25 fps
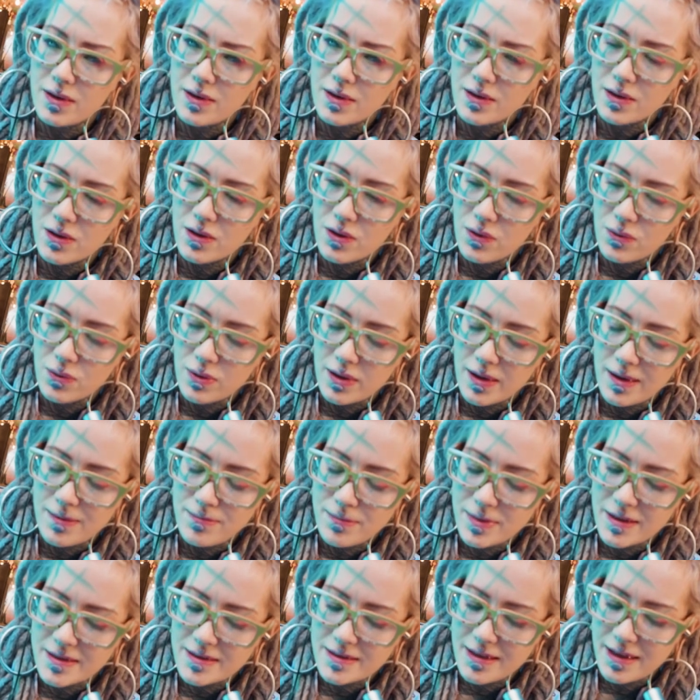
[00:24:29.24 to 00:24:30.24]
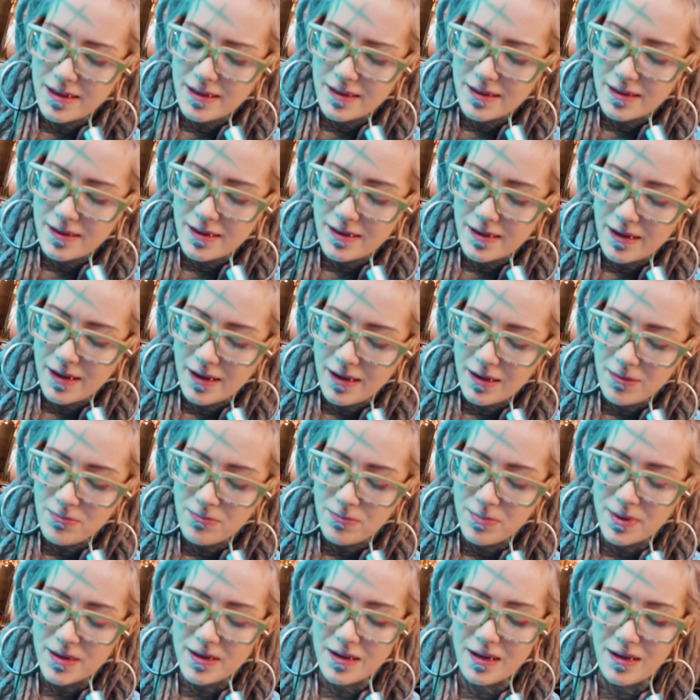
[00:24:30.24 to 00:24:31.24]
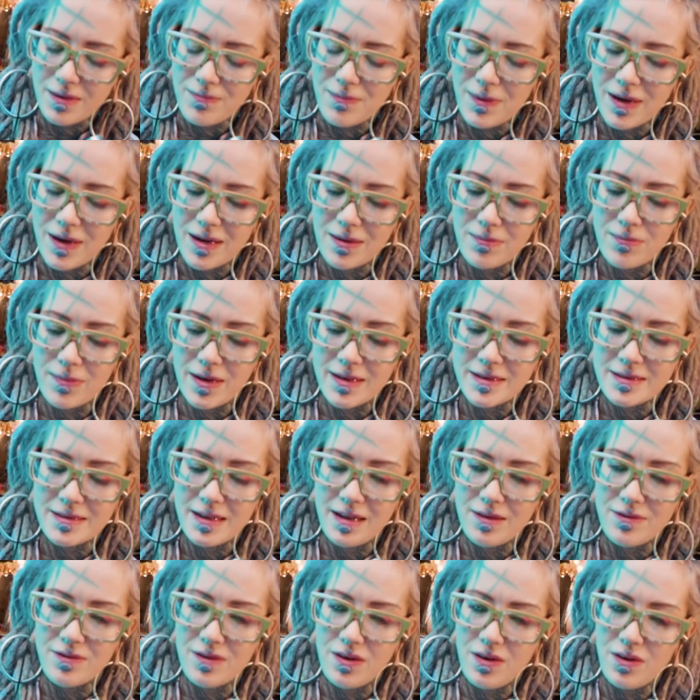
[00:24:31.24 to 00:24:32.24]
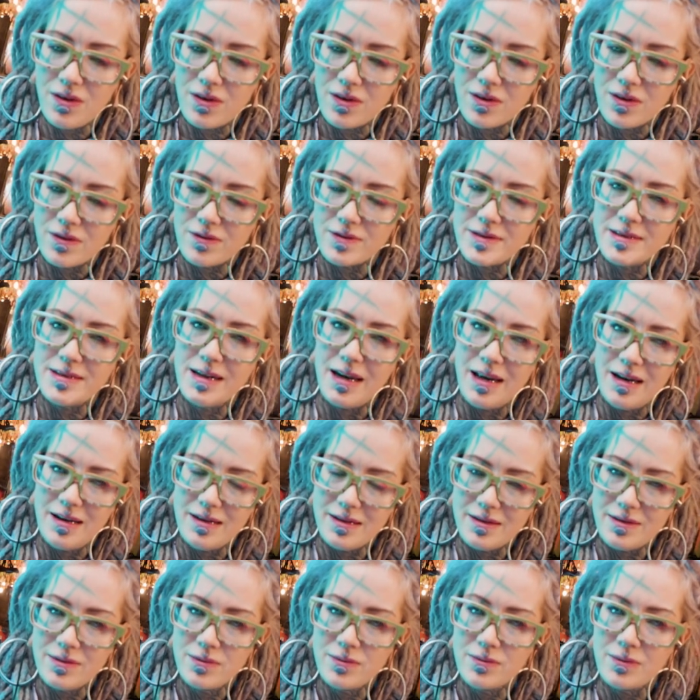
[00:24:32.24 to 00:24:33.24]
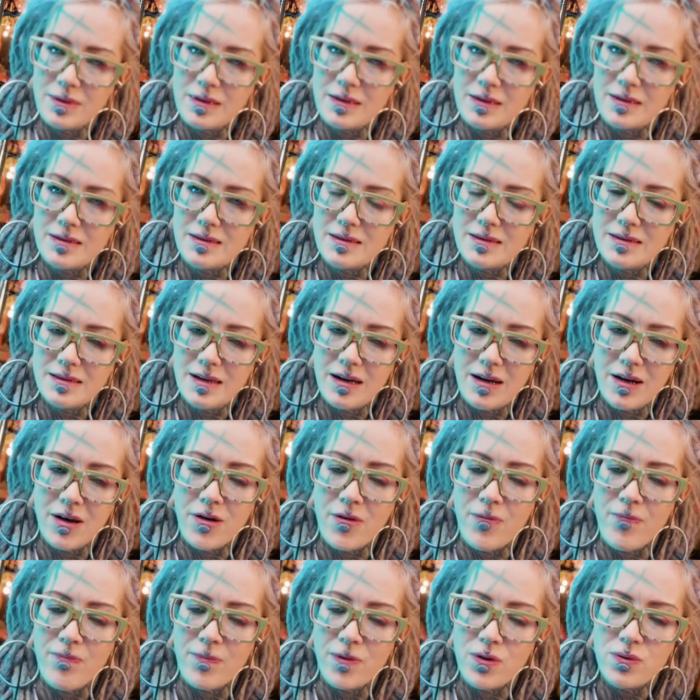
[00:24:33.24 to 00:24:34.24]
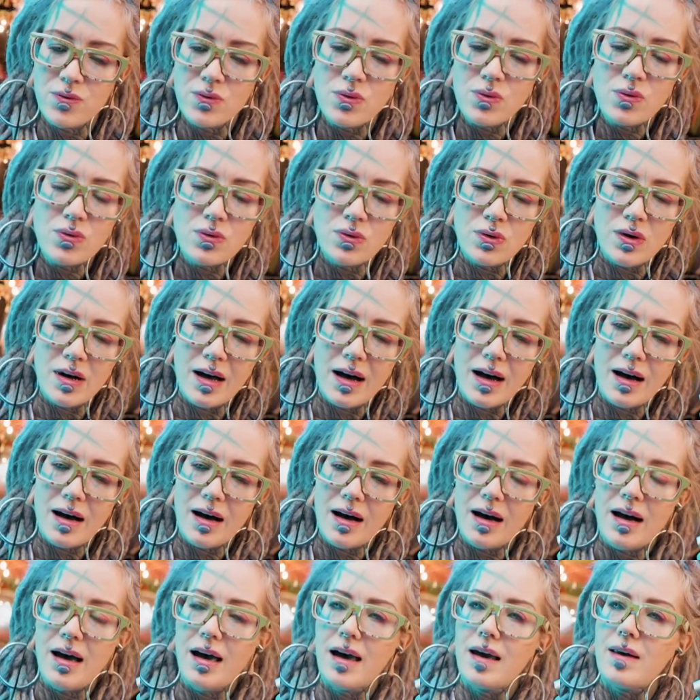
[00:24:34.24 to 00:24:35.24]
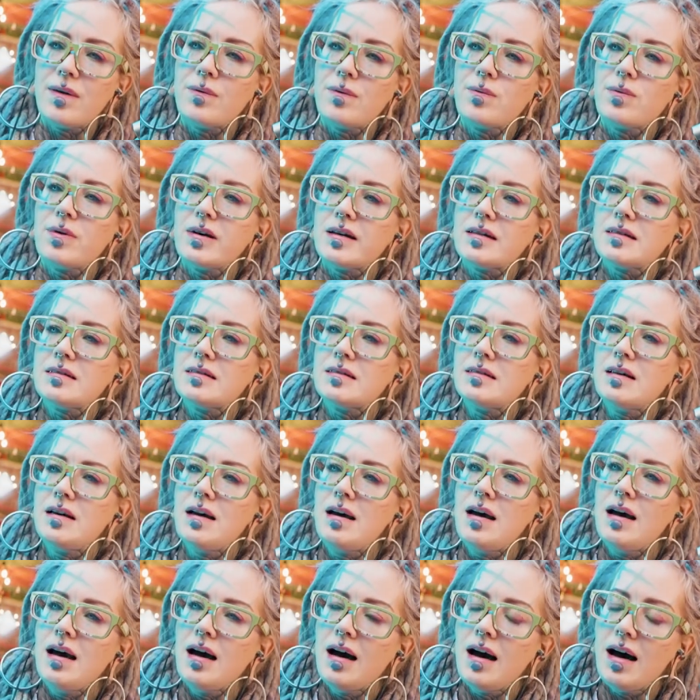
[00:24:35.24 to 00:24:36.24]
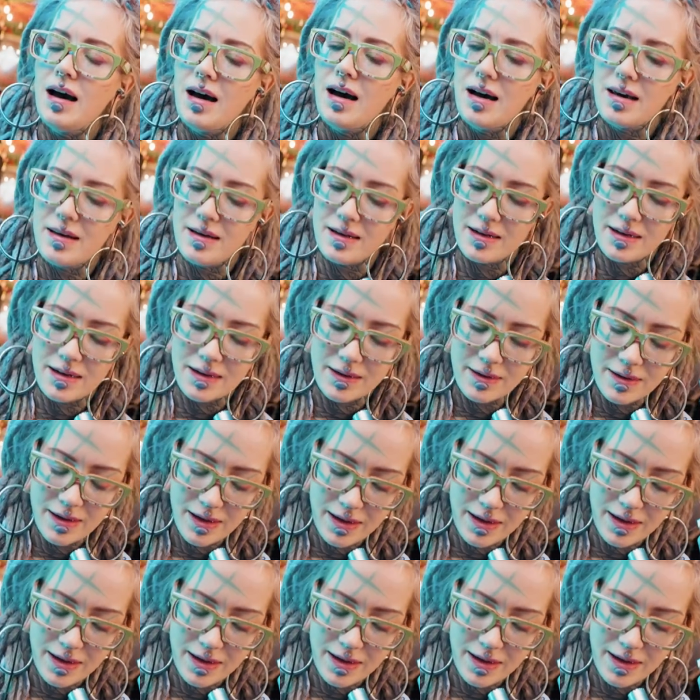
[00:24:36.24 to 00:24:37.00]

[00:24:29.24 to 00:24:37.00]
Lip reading: cucumbers at the time, but I make myself a lot of salad with rucola and with other